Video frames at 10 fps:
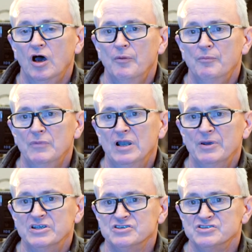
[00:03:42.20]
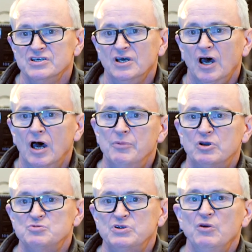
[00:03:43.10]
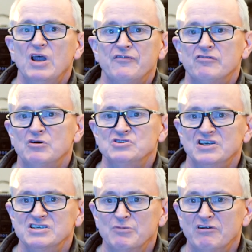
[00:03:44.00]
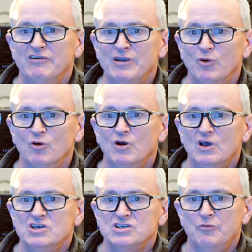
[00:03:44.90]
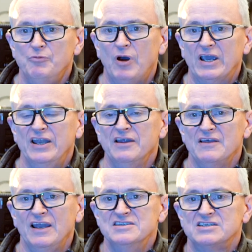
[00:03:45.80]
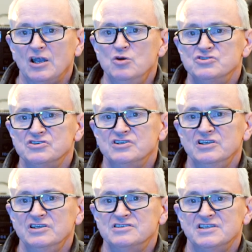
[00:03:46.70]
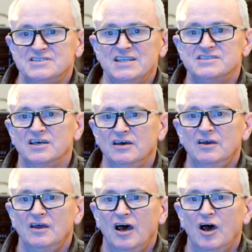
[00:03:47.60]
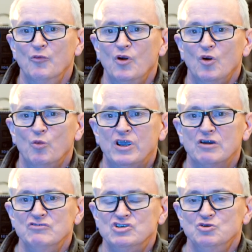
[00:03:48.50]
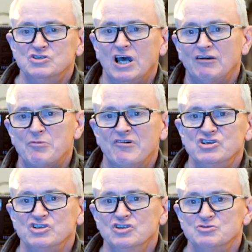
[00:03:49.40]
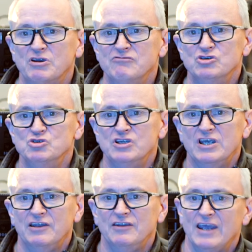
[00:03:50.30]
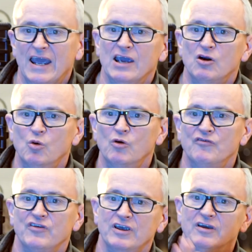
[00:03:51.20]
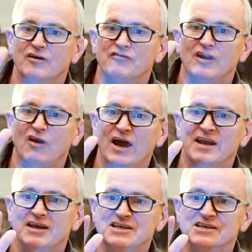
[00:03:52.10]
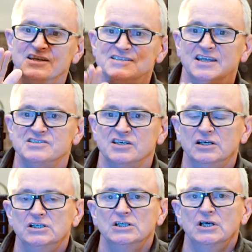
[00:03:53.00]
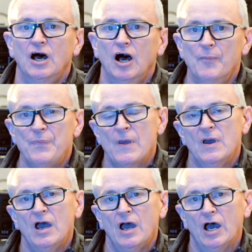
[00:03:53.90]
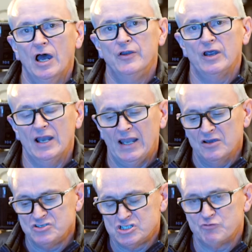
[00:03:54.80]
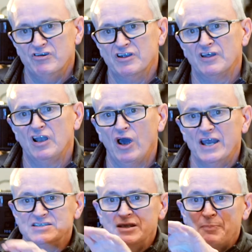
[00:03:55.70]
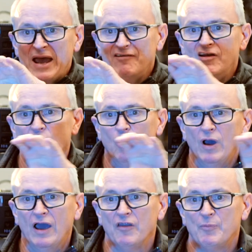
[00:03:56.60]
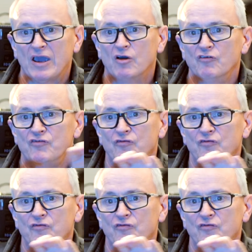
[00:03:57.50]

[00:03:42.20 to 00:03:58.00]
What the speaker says: millimeters, because we don't have a rotating mirror anymore. And by getting the lens closer to the sensor, we can reduce color aberrations, we can reduce the angle of the light hitting the sensor. And it allows us to bring the light parallel out the back of